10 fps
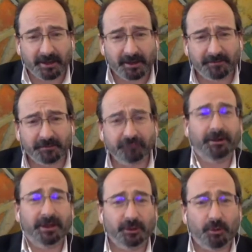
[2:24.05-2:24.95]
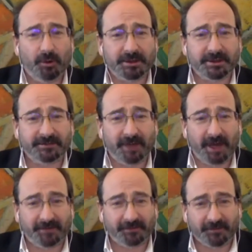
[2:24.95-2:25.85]
of the real quality of
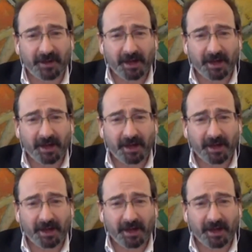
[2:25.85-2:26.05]
life of